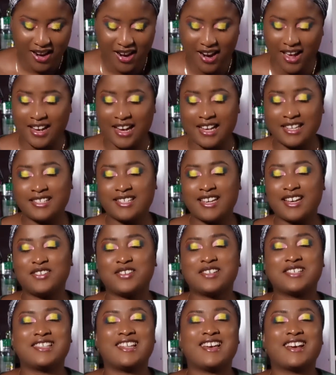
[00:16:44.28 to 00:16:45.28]
Like I said,
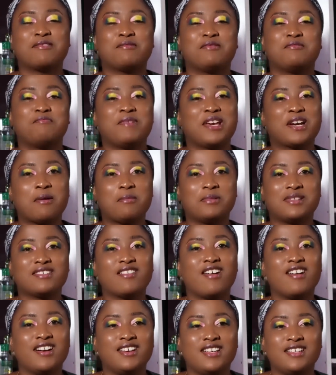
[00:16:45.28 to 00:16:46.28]
just like makeup
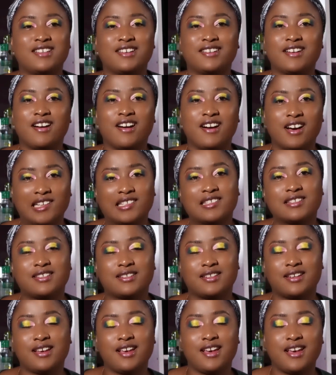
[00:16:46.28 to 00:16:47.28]
is an art.
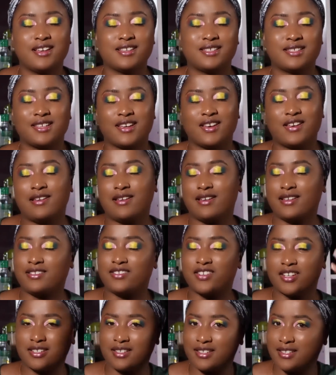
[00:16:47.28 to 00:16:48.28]
So
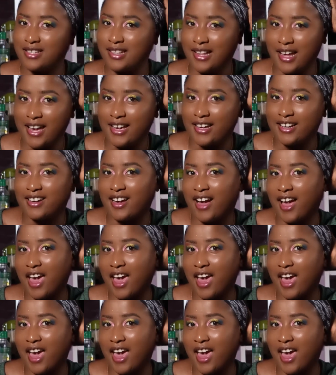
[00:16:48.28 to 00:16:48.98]
just like